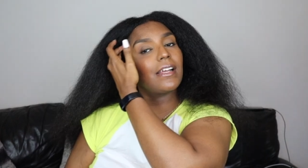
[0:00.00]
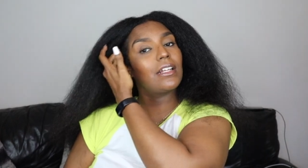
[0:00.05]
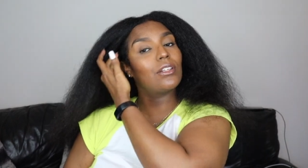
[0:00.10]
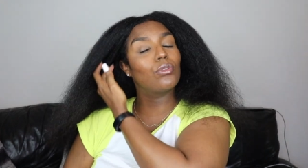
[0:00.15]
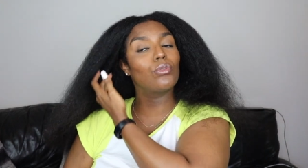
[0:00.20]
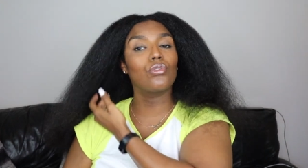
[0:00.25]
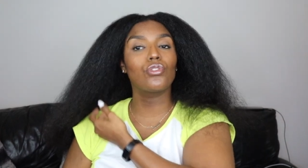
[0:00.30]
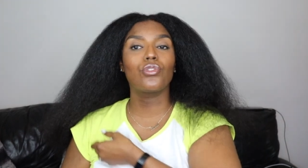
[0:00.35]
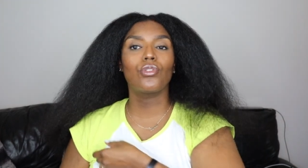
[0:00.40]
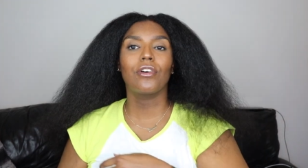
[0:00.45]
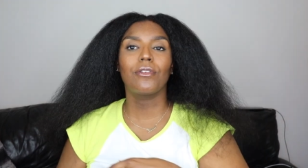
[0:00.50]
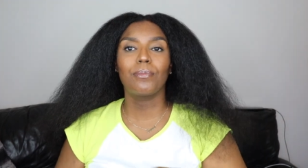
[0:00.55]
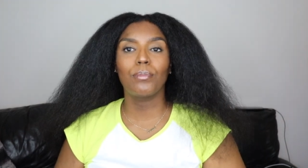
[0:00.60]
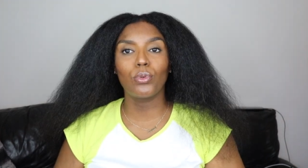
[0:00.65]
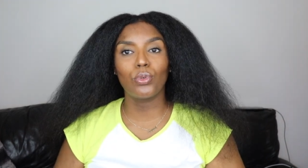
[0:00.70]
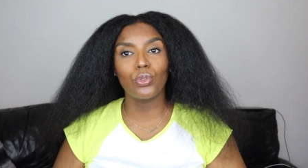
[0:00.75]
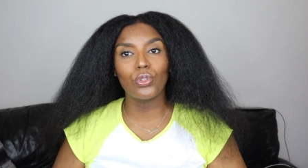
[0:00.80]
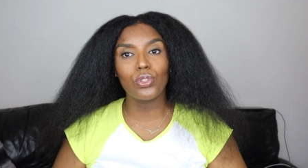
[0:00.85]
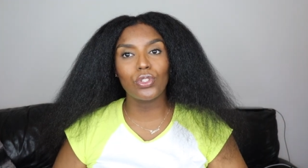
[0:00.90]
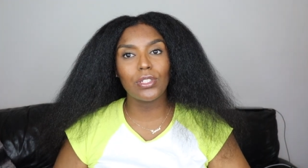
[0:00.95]
And also I
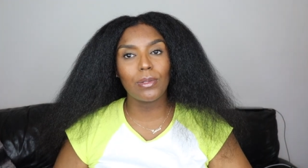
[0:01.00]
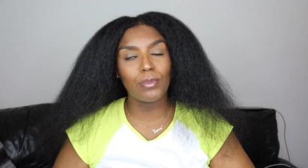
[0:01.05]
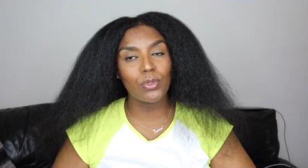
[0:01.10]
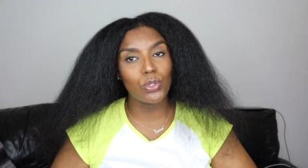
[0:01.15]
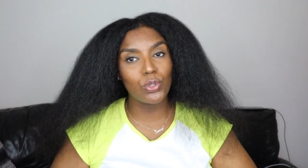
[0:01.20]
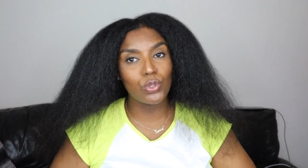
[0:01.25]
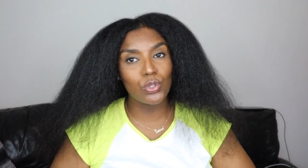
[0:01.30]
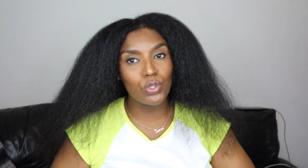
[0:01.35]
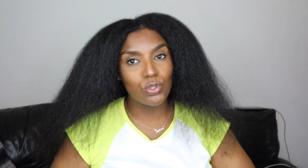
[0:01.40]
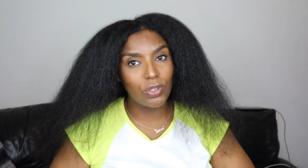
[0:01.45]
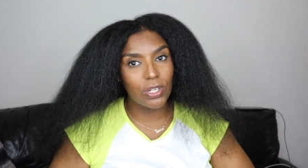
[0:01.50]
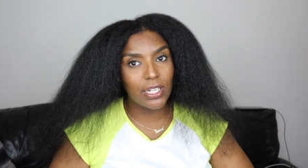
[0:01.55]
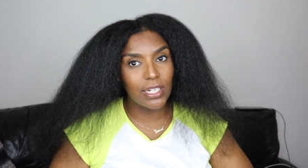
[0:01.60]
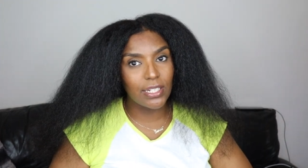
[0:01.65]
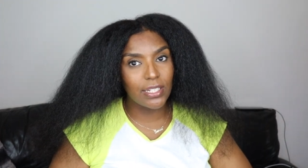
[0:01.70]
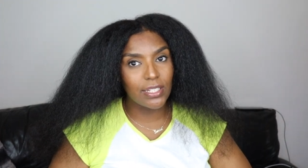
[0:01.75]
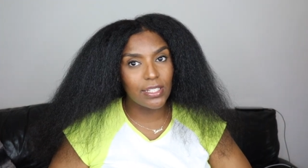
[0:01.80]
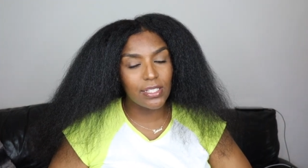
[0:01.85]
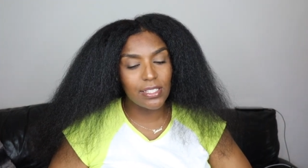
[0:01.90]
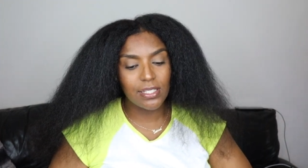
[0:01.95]
bought some new
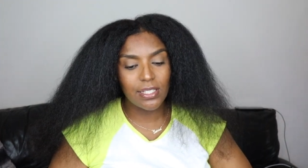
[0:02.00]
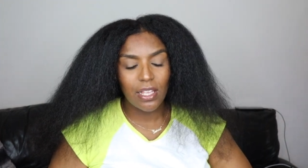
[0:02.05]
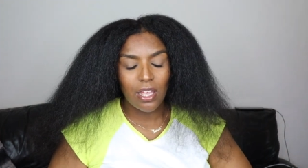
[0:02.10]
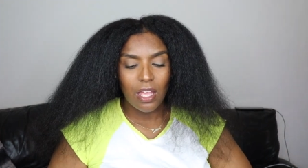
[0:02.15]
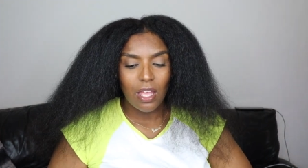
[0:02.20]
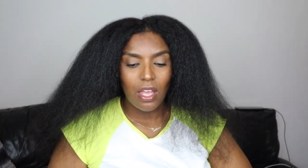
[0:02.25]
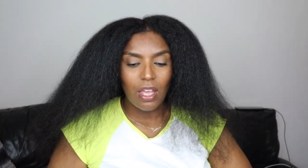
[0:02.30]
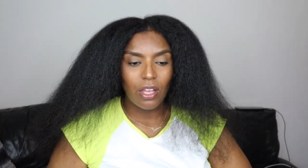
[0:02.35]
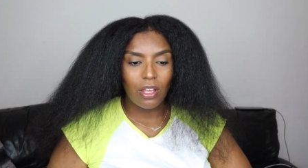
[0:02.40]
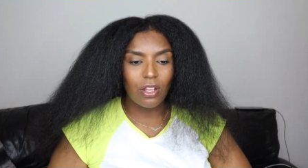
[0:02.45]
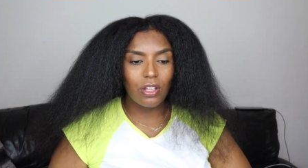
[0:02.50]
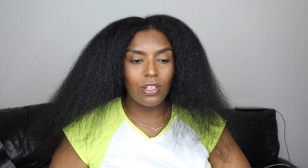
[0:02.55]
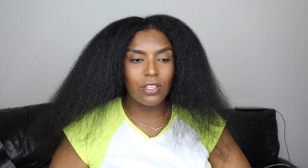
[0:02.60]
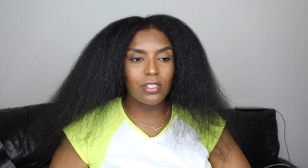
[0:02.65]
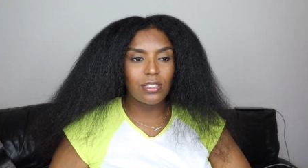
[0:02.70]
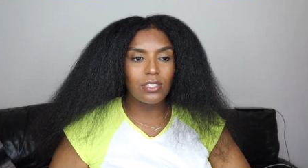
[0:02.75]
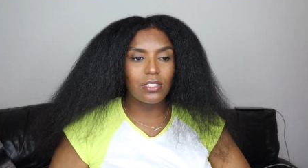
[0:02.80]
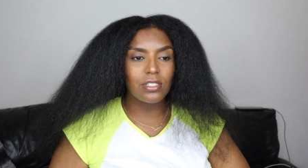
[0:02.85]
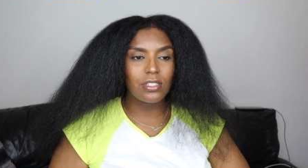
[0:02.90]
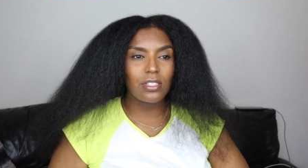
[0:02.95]
straighteners,
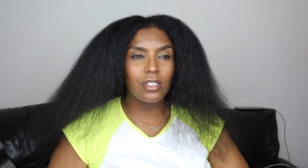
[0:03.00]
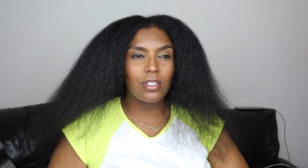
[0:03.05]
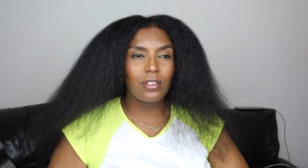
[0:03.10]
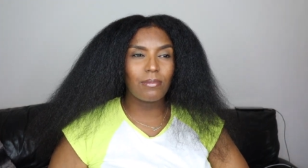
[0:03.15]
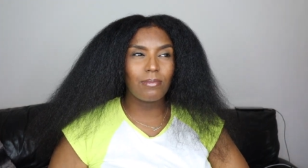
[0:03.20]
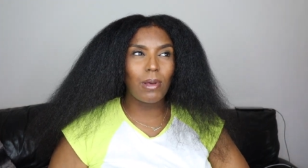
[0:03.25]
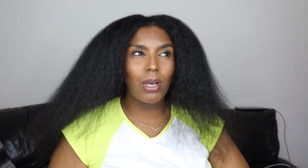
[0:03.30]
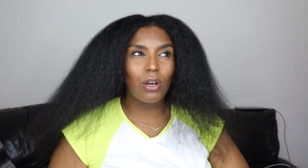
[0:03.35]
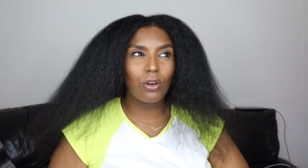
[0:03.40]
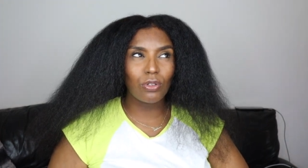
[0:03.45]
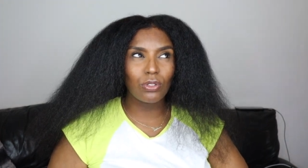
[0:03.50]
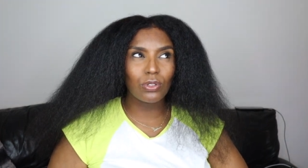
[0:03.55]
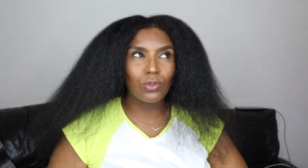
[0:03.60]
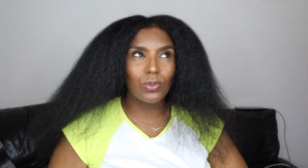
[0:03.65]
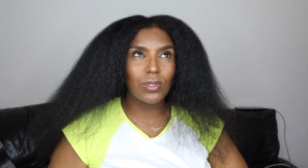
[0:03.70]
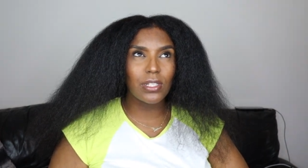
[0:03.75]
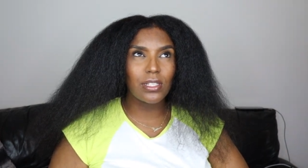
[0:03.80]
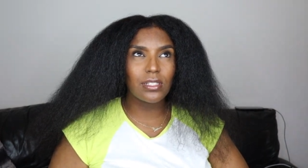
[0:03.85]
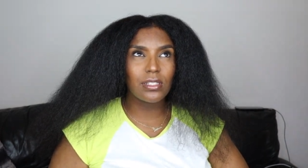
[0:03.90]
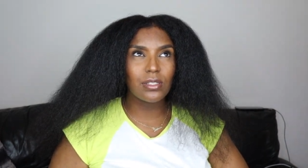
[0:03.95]
because my old
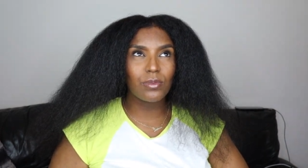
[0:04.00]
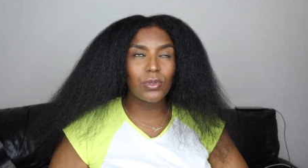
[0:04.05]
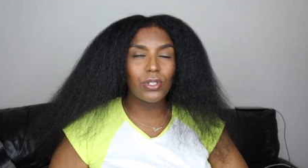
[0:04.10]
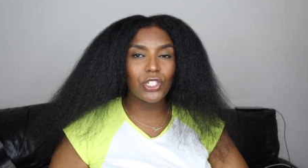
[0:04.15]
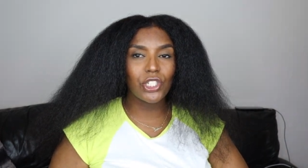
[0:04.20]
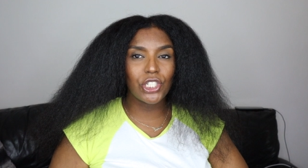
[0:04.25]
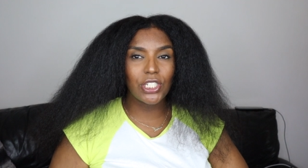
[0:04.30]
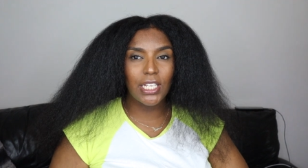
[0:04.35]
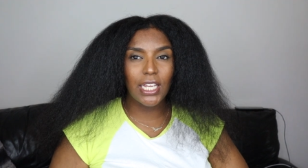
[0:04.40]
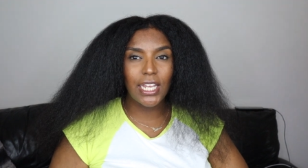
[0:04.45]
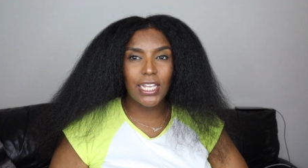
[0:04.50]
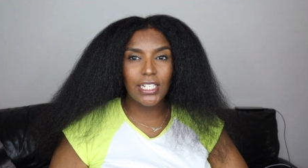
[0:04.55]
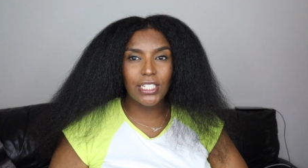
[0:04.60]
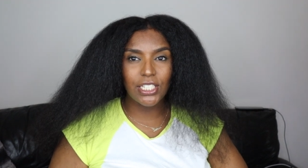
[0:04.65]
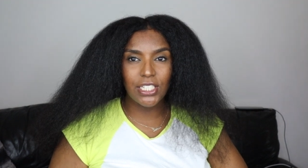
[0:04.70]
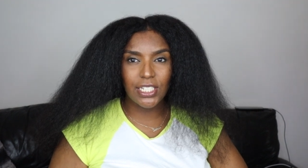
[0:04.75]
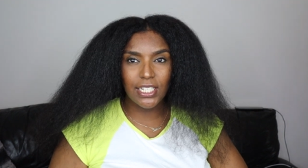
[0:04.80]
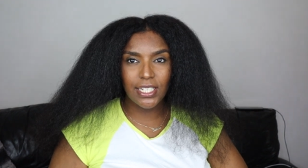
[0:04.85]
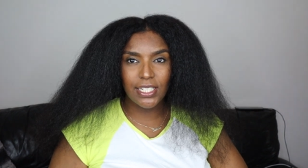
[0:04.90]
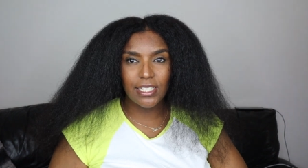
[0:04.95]
ones were
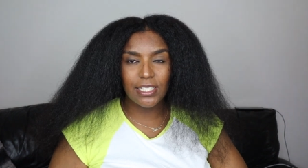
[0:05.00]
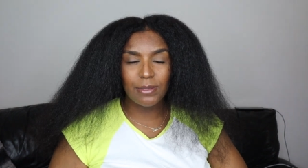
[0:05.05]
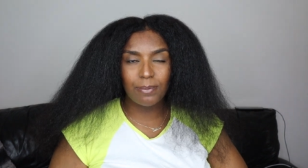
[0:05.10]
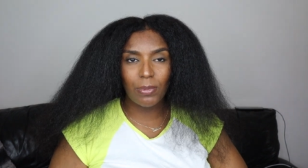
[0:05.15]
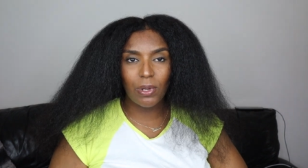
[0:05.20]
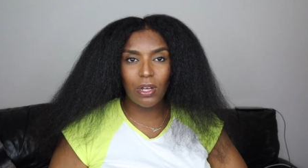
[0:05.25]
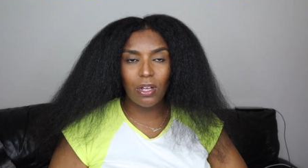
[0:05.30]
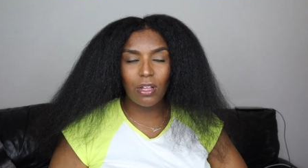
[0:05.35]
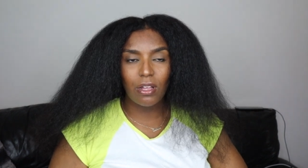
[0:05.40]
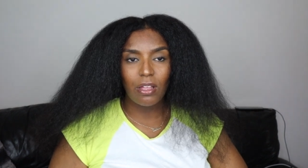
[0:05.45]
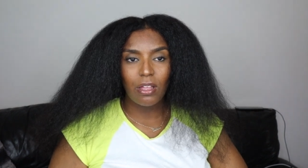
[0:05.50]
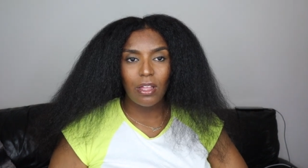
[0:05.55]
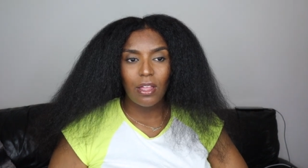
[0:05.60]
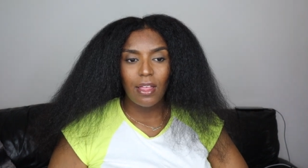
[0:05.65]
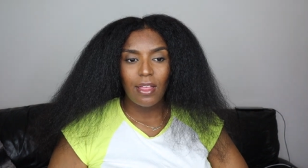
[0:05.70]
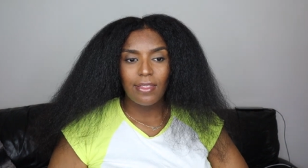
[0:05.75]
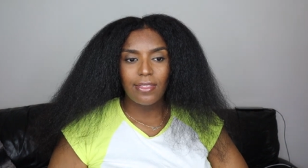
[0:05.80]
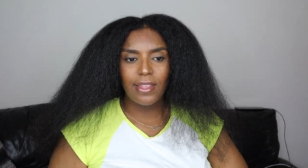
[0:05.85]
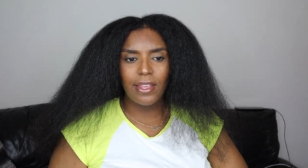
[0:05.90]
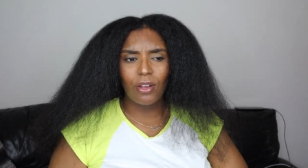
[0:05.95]
GHDs, but
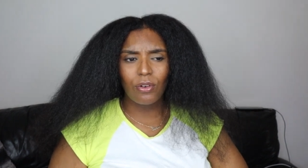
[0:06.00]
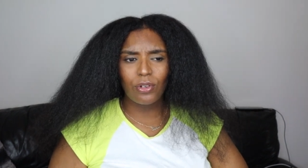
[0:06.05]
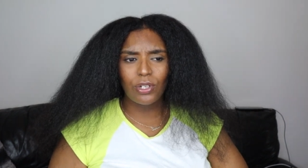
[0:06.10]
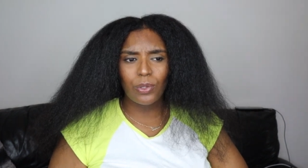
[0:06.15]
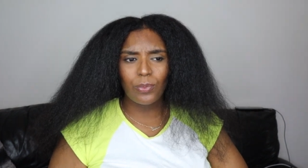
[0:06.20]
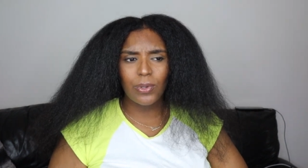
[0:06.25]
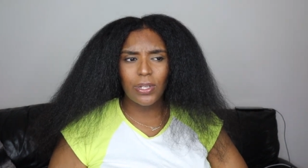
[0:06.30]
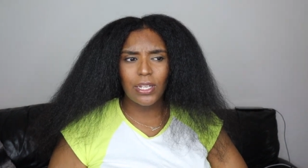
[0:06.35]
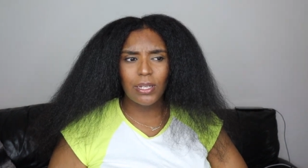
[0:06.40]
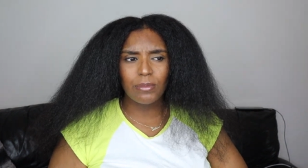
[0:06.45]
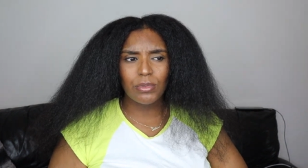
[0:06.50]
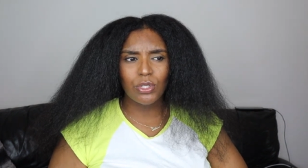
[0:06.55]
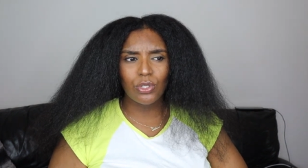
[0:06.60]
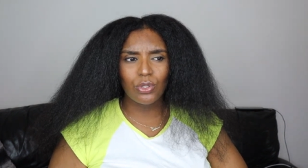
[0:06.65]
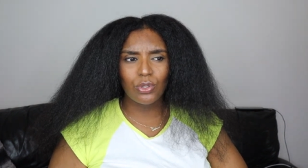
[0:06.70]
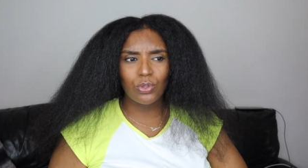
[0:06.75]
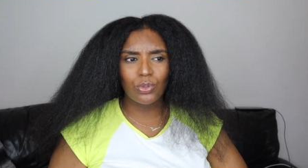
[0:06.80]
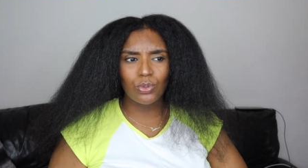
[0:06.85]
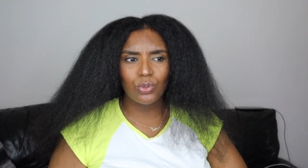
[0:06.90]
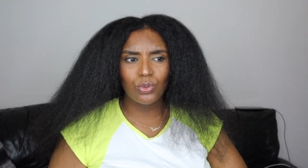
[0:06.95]
they only went up
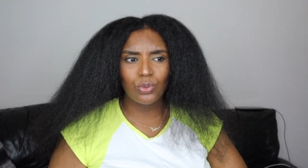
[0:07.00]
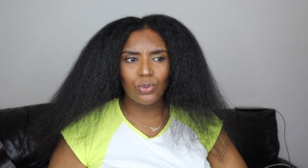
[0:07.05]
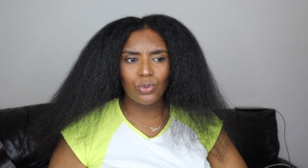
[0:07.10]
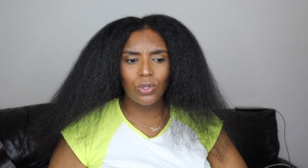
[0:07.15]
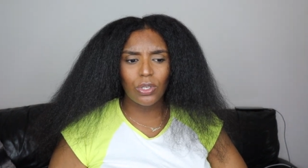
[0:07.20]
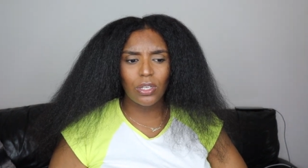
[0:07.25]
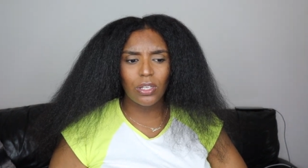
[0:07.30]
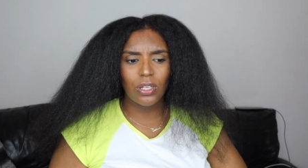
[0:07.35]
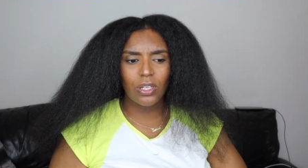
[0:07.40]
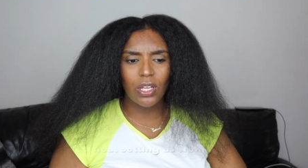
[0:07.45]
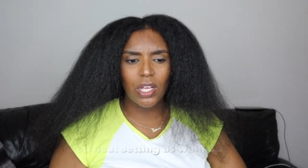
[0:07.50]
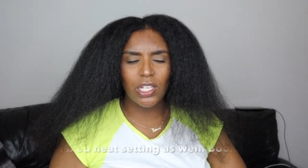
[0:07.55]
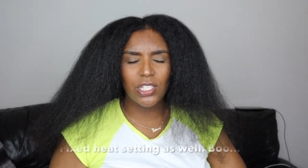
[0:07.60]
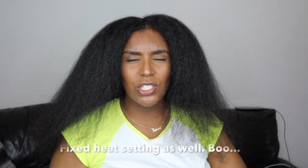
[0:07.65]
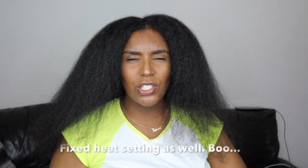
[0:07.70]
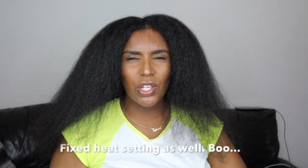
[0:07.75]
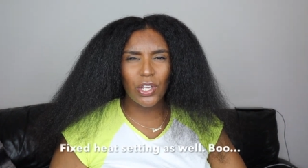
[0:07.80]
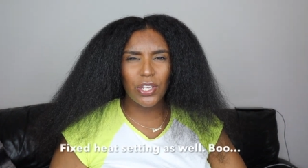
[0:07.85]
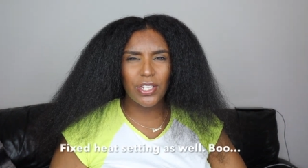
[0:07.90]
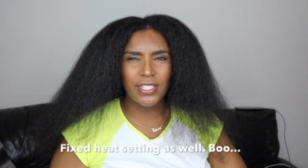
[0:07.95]
to a
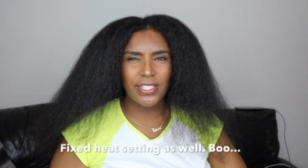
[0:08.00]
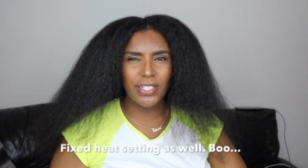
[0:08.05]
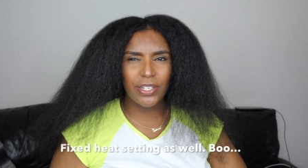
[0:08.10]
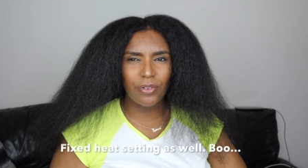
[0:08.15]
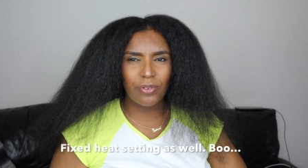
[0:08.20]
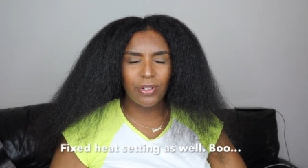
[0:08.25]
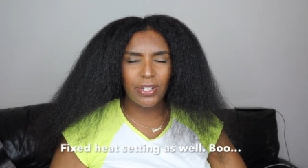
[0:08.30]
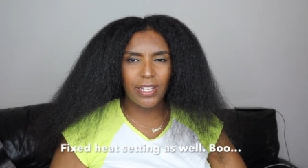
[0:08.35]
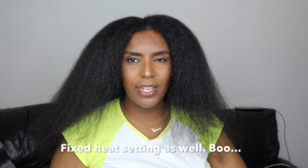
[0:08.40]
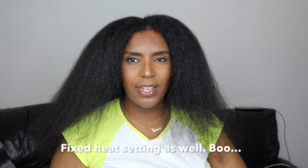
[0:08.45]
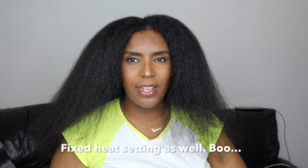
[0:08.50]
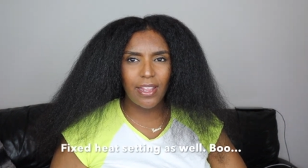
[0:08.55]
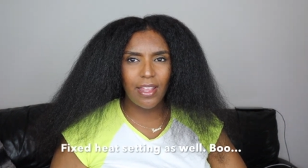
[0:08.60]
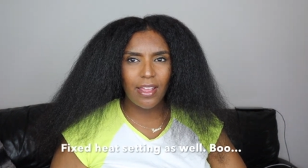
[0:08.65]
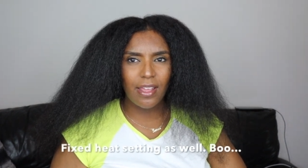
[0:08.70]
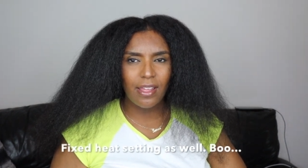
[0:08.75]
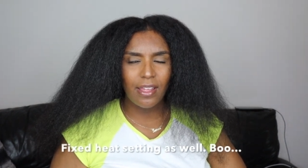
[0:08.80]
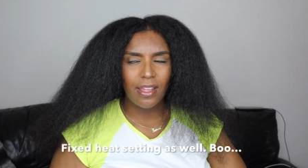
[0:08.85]
certain degree,